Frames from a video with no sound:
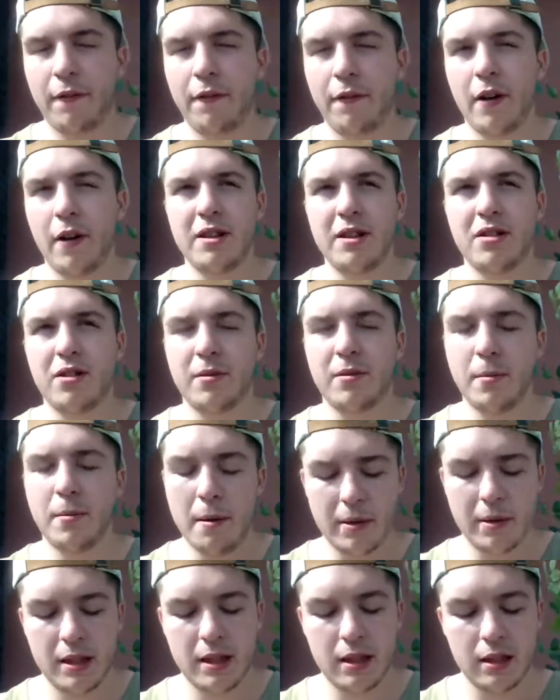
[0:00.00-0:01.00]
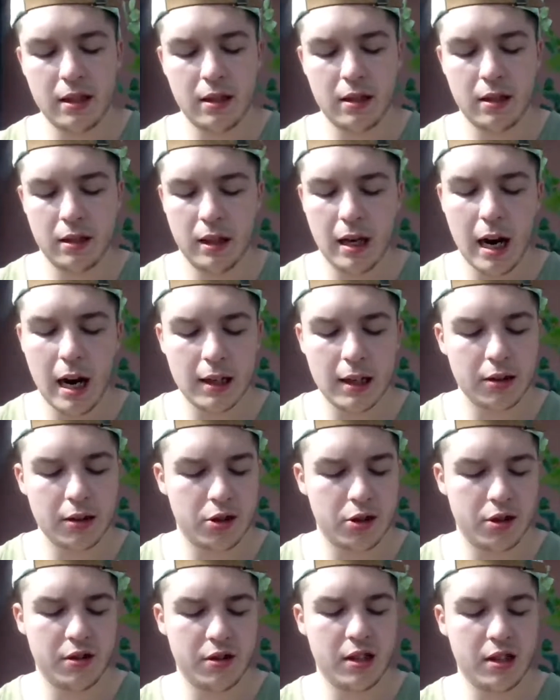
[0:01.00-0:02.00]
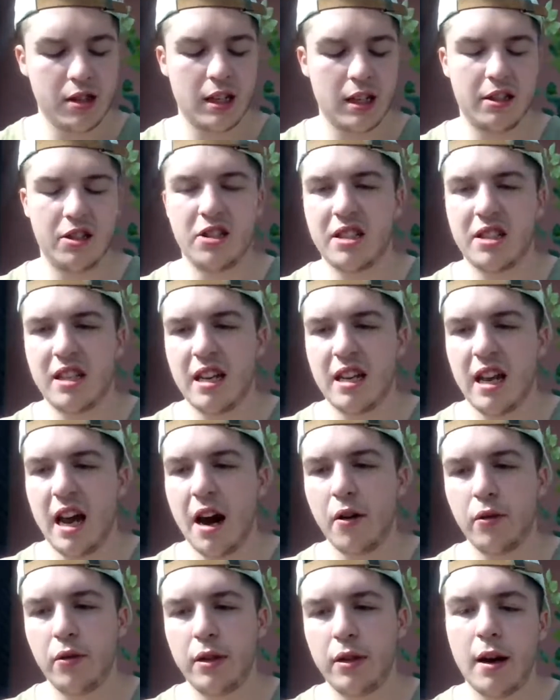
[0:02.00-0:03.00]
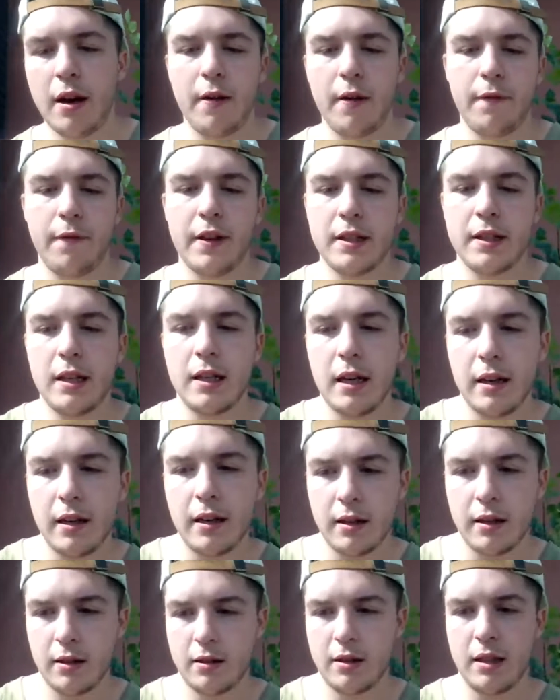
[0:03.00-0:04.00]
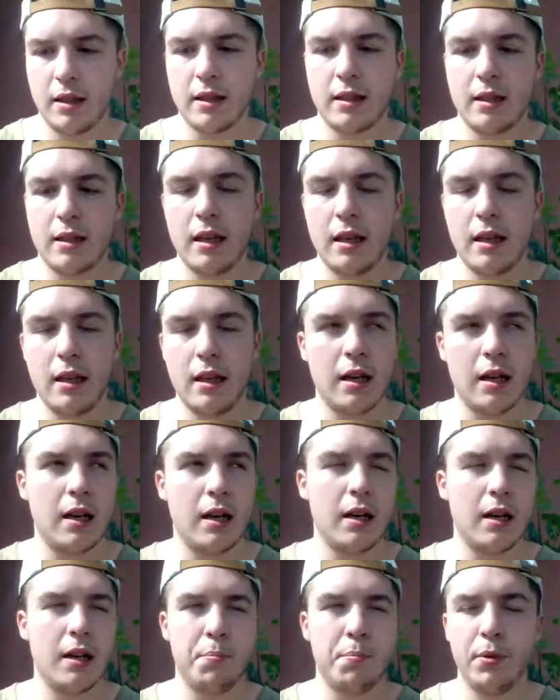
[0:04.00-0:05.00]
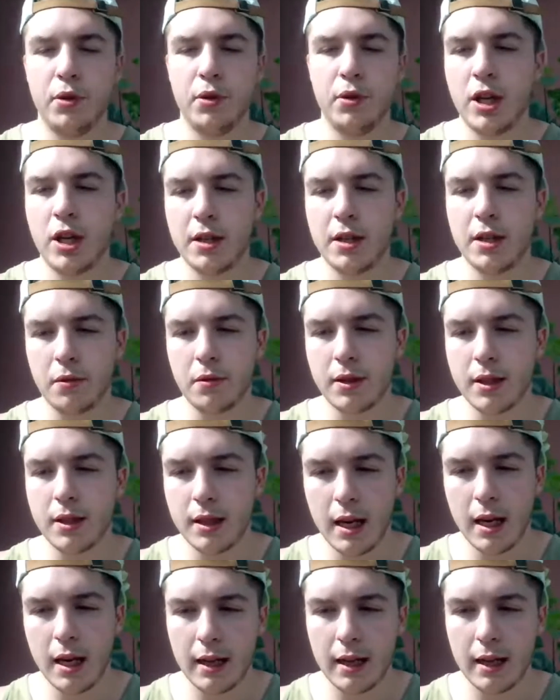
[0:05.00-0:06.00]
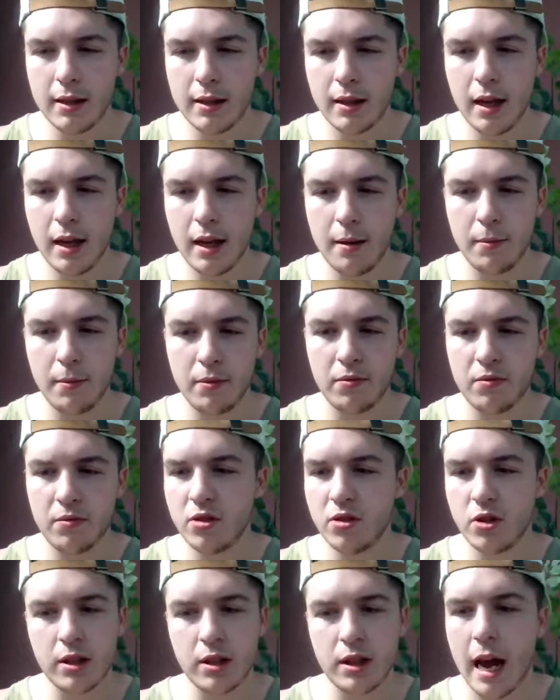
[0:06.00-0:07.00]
one of my friends from Edmonton, Kyle Shoes, like just out there visiting to see Blue Jays versus Yankees game, and just